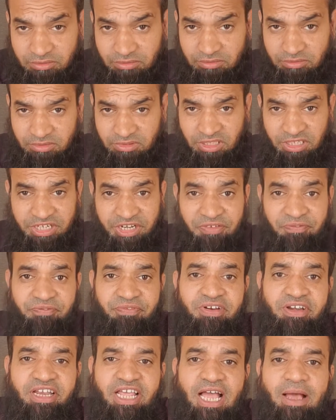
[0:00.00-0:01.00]
the
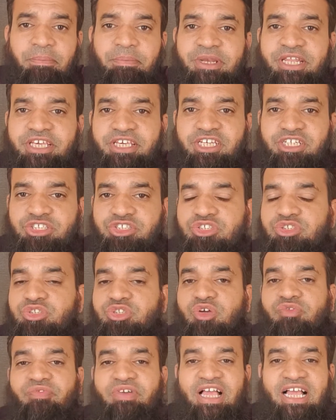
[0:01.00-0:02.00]
different applications
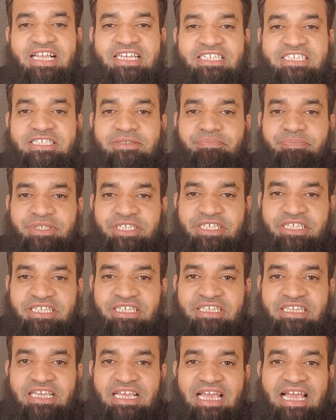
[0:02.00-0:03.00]
of
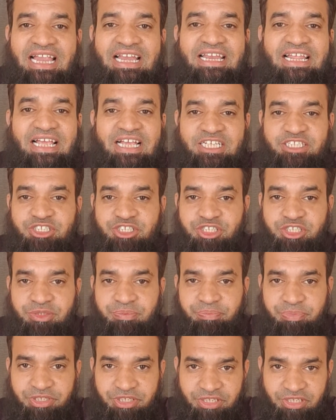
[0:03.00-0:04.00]
Ldpe and
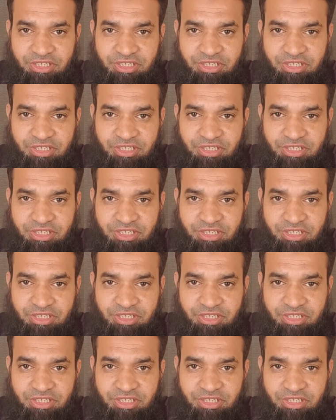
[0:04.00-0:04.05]
Hdpe,